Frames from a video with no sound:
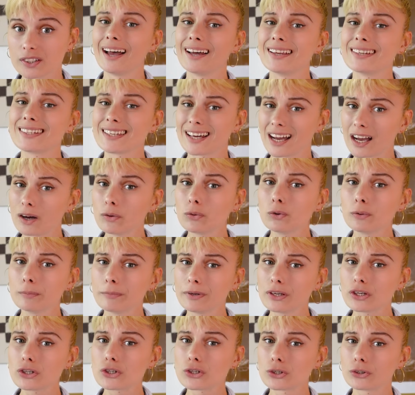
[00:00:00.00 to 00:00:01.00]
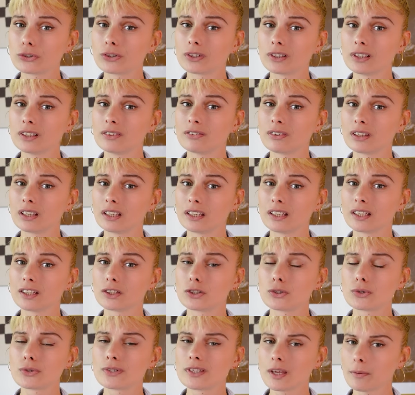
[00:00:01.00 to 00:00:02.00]
And I will make sure to leave a link
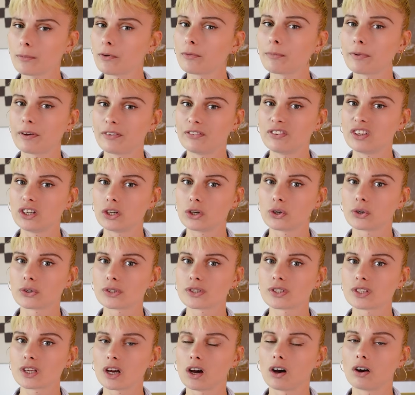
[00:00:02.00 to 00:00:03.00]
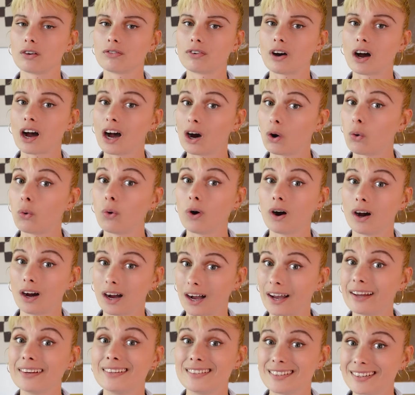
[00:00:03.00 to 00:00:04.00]
to some of my videos of how
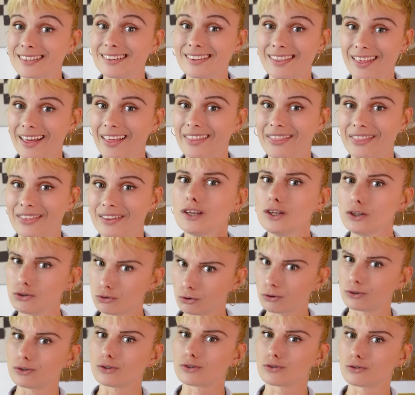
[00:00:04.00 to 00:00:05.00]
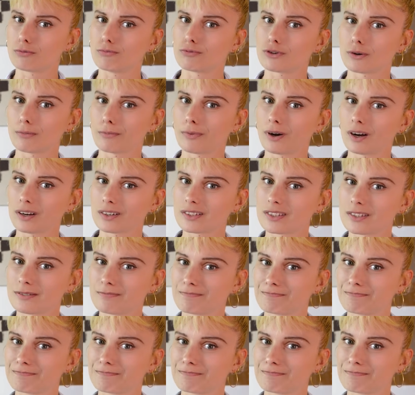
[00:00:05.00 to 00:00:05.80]
I did that into a description box.